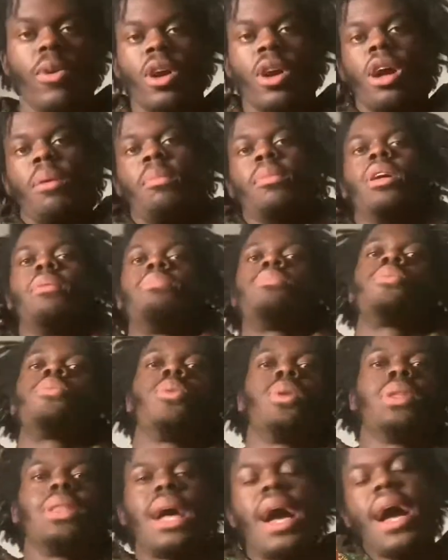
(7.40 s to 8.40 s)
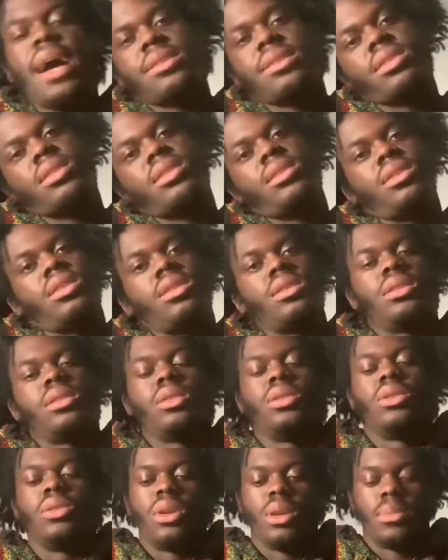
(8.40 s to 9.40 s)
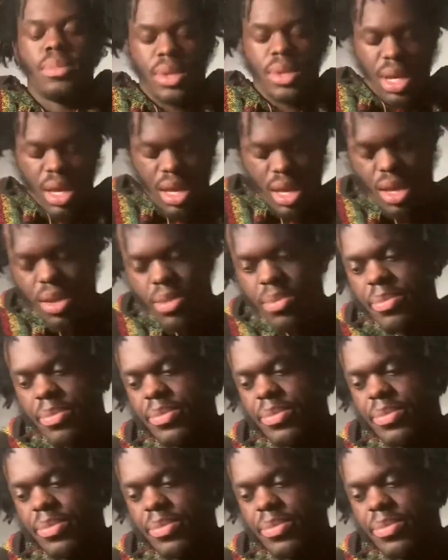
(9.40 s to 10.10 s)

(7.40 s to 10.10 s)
coming up to Alaska. You know what I'm saying?